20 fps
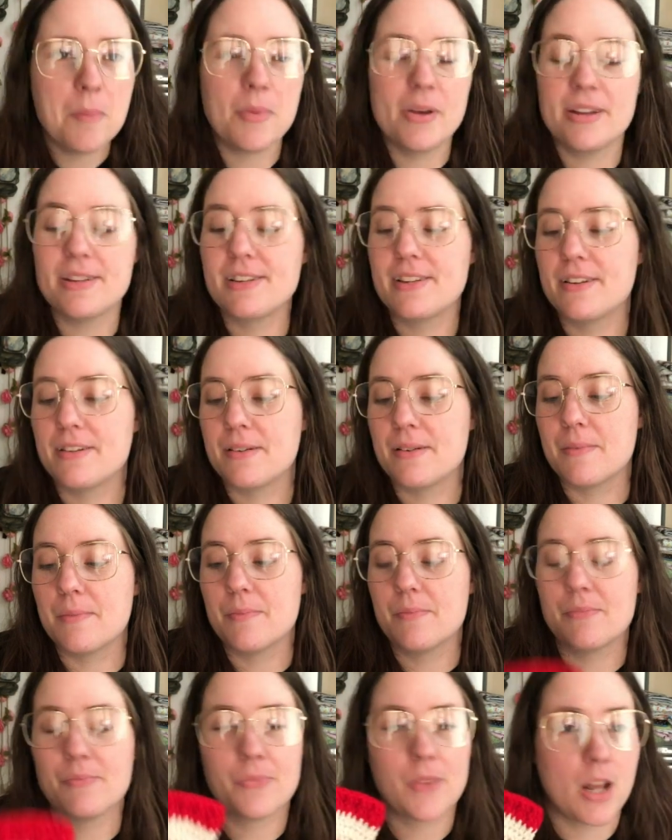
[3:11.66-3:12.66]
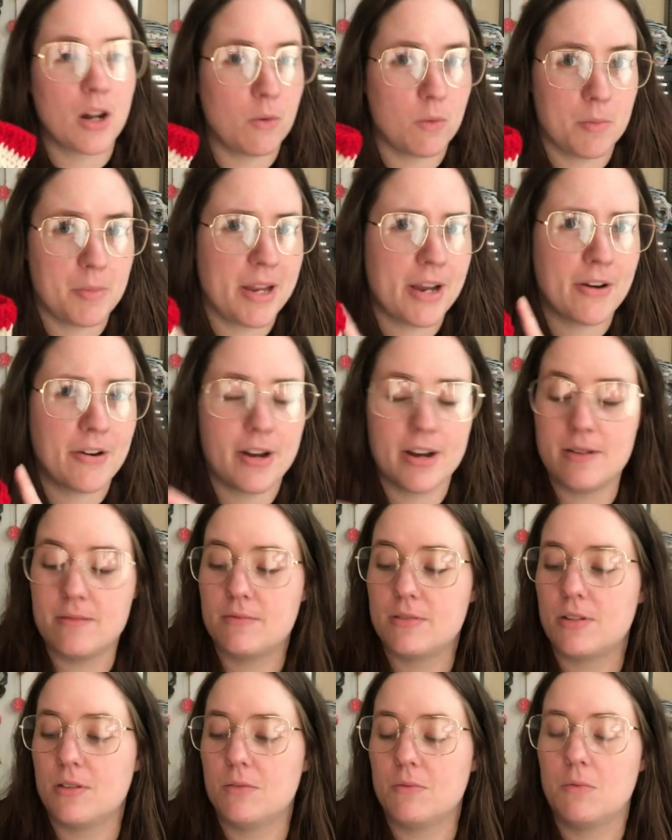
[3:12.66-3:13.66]
but um, I don't want to be
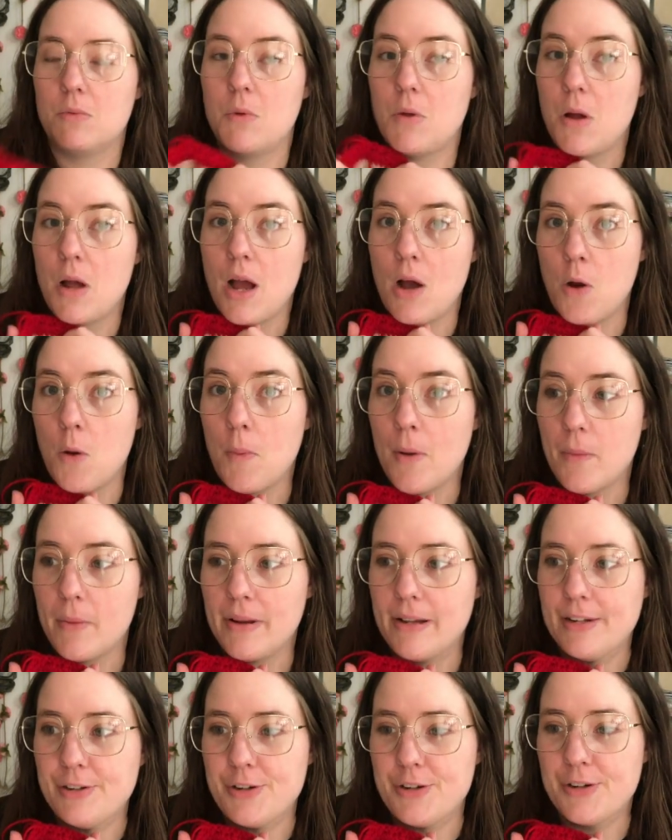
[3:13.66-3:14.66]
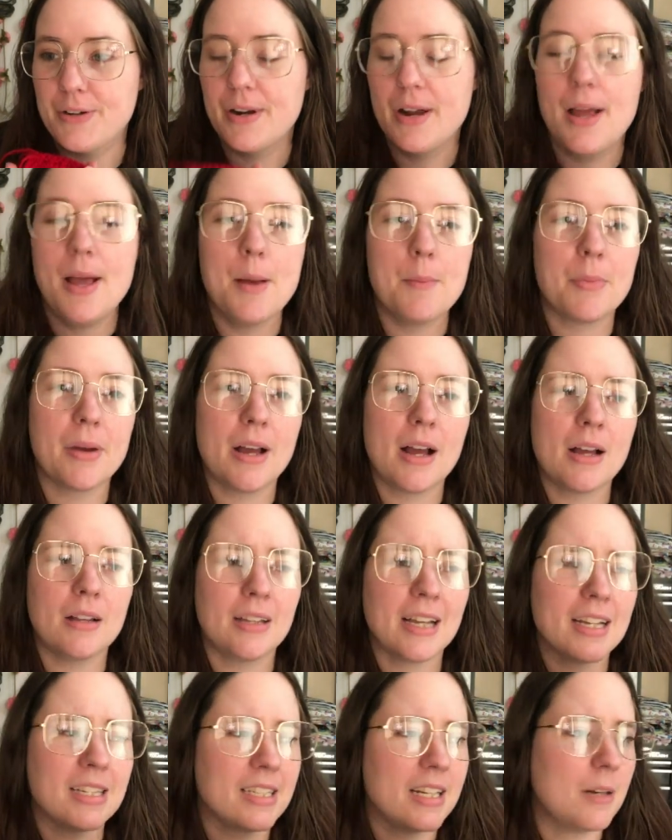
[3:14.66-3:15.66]
arrogant, so I hope I win this year. But uh,
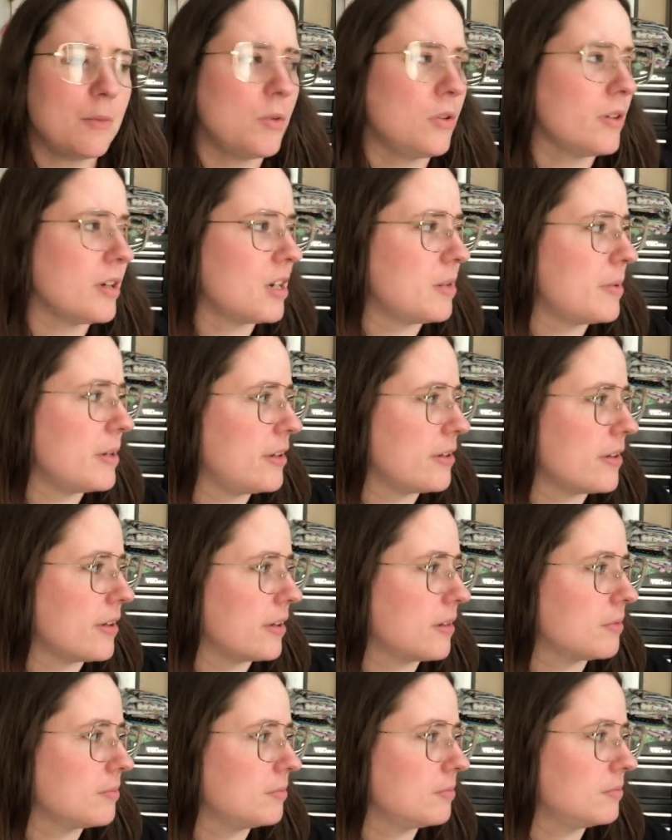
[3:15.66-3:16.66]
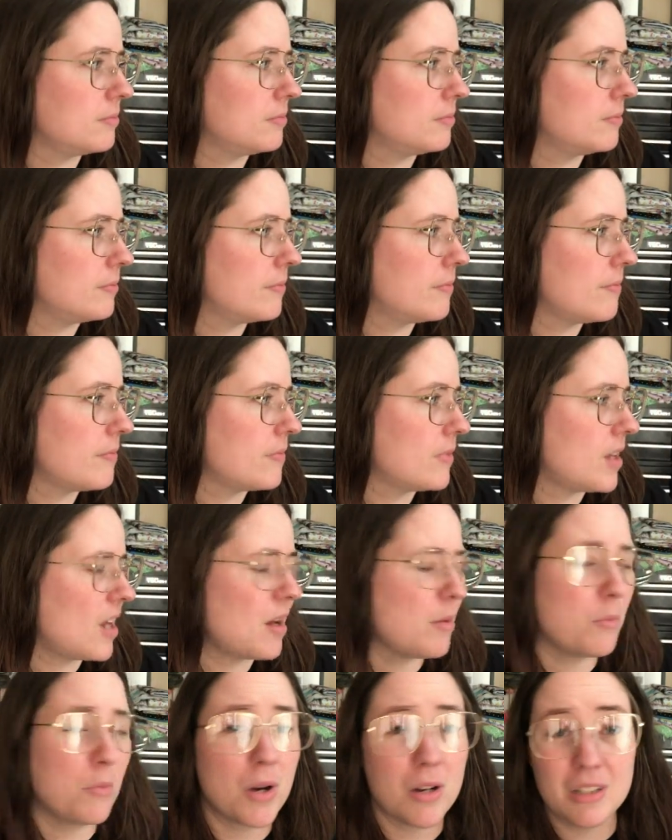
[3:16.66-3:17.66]
like I said, I'm only going to be entering
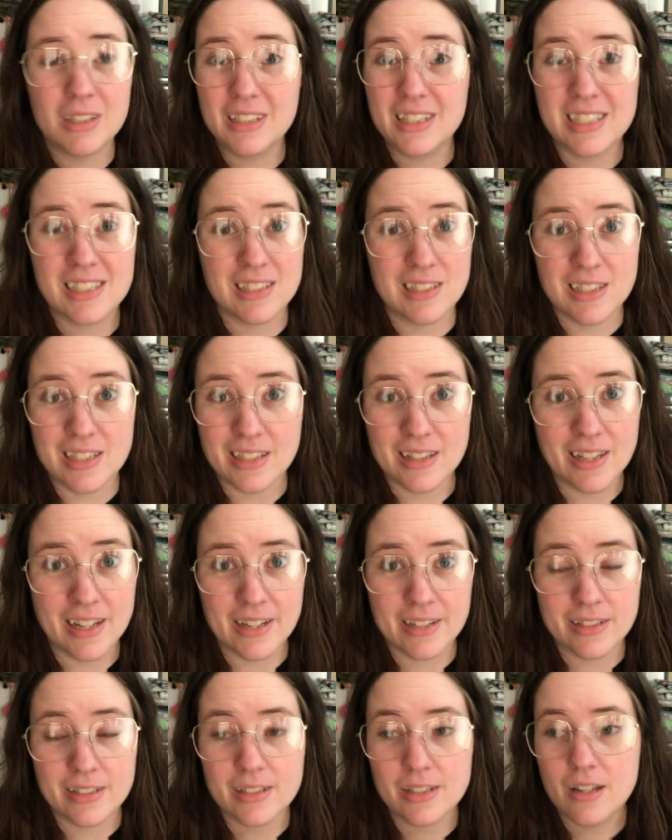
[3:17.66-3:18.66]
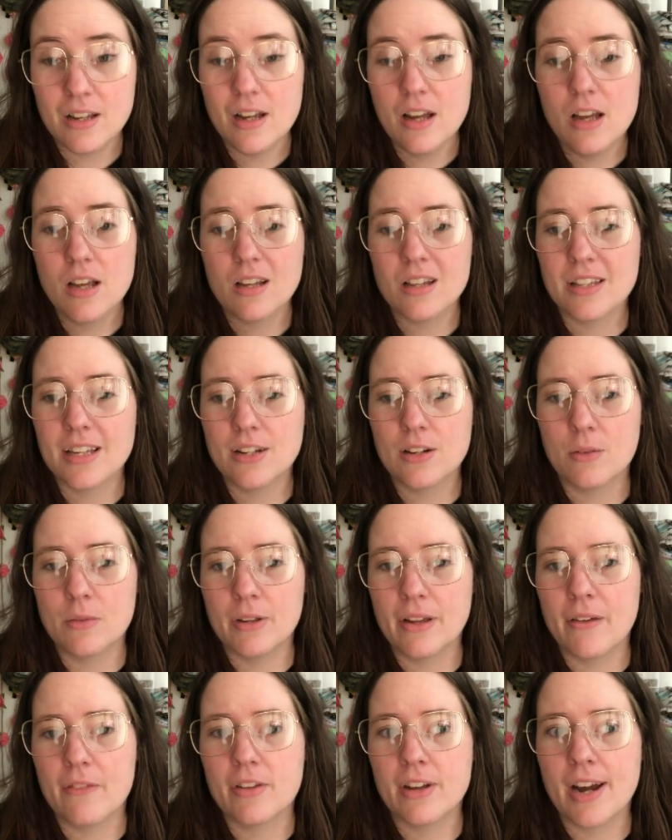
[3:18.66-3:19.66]
probably less than 10 things because I don't
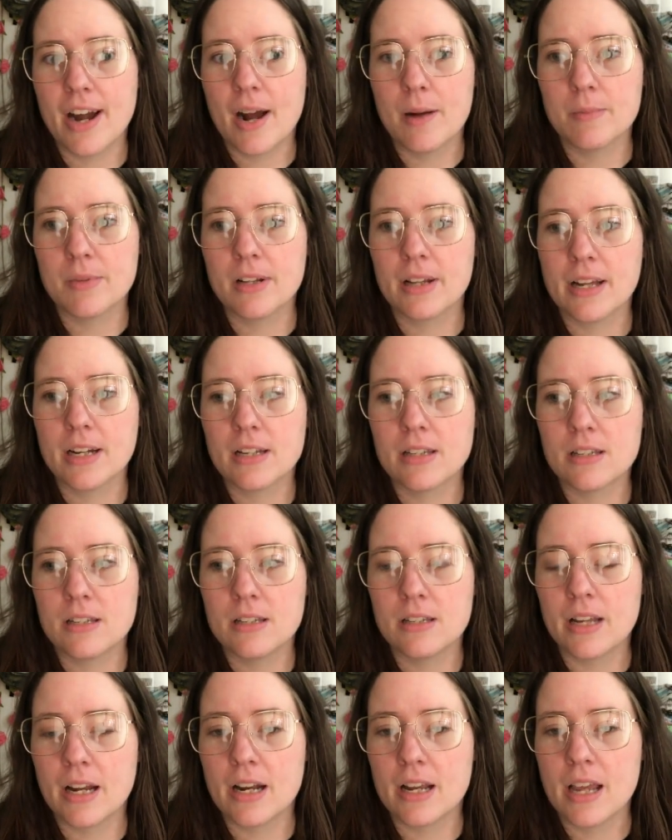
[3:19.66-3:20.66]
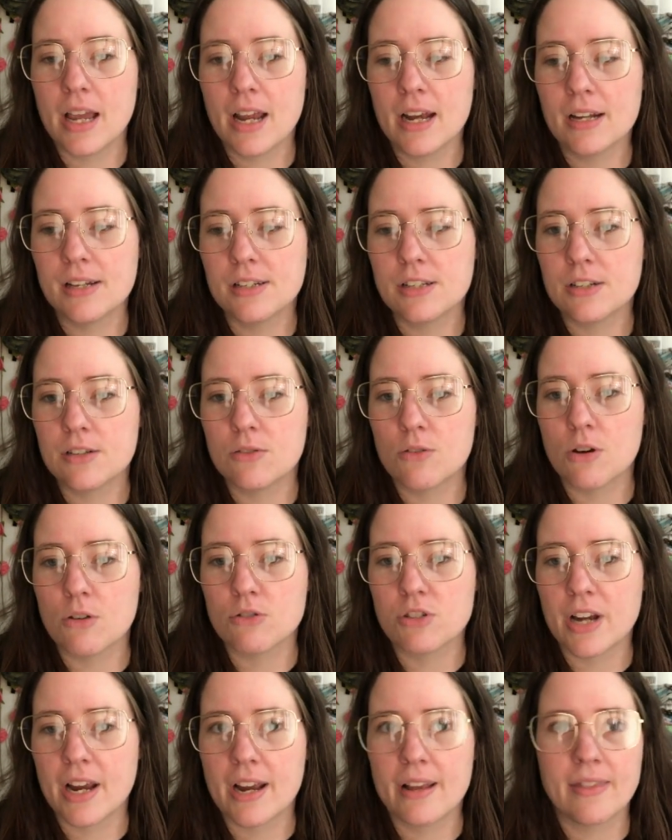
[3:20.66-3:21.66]
really have the time to like dedicate to
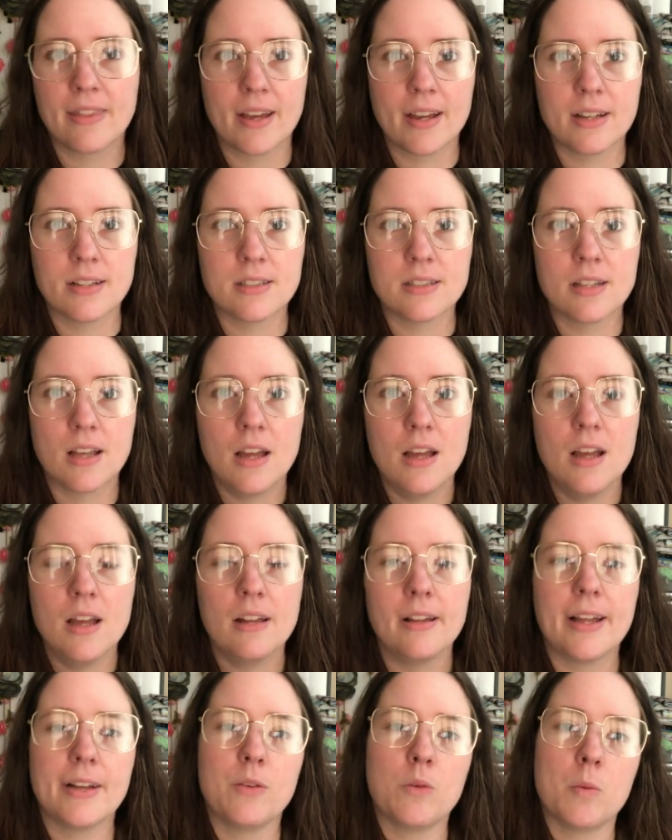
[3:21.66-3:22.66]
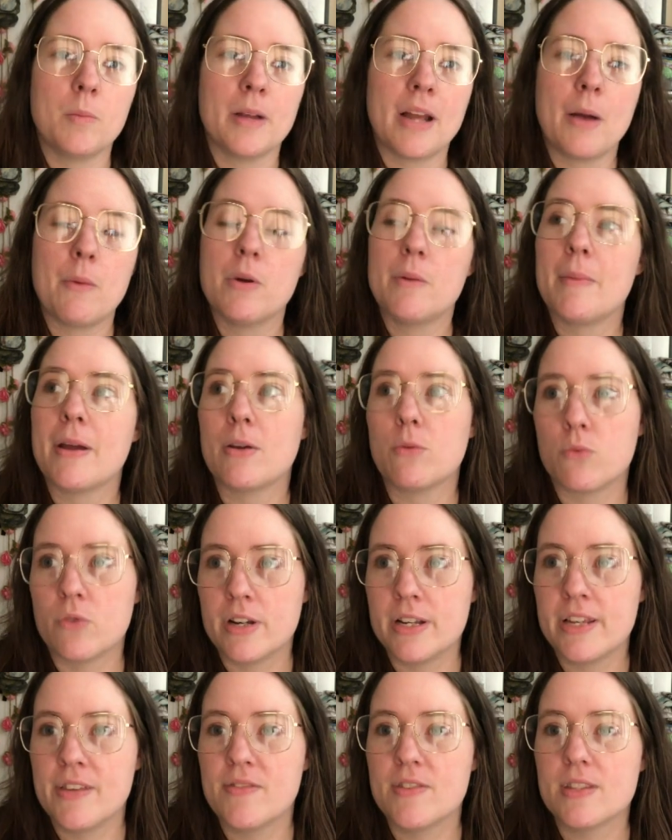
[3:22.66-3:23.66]
crocheting things. Like normally I would make
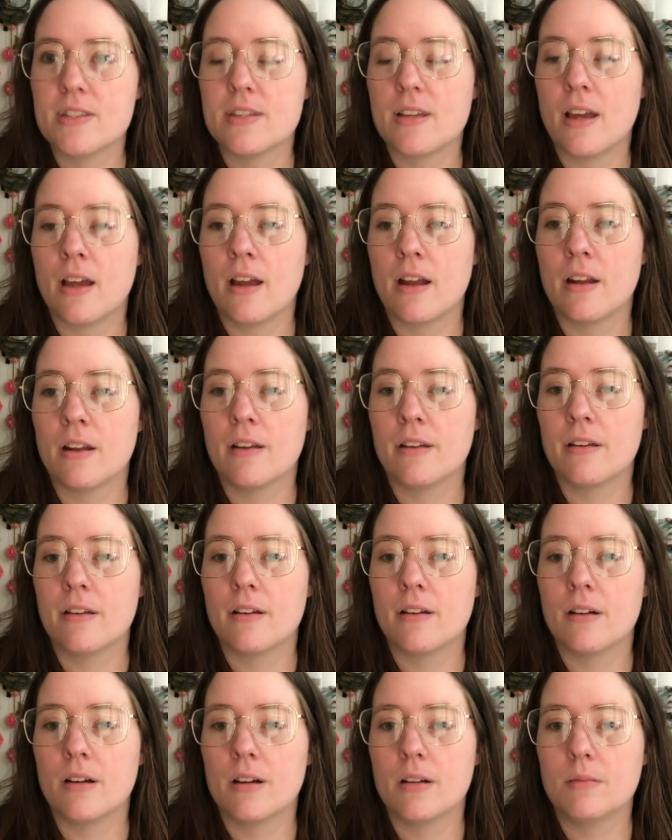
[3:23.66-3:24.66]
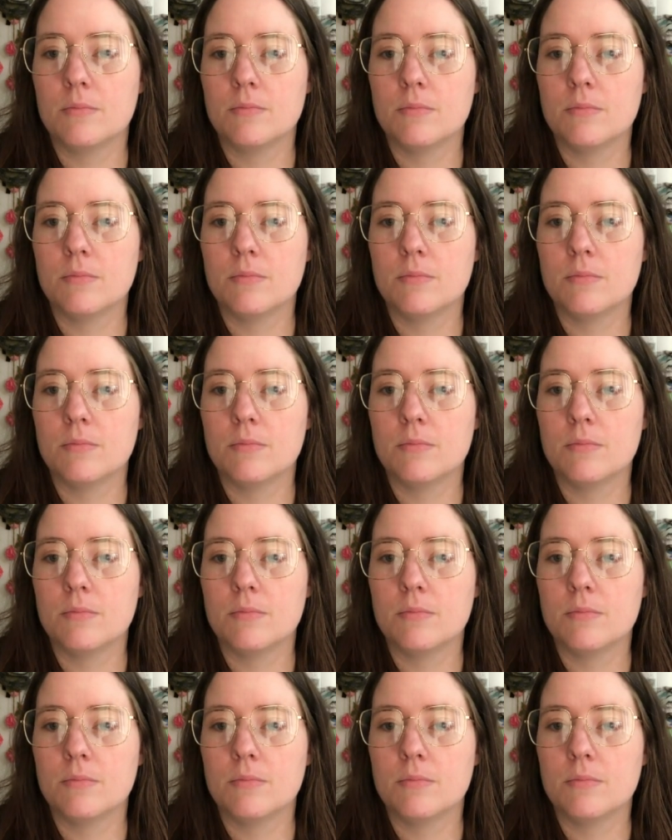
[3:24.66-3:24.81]
wreaths and uh,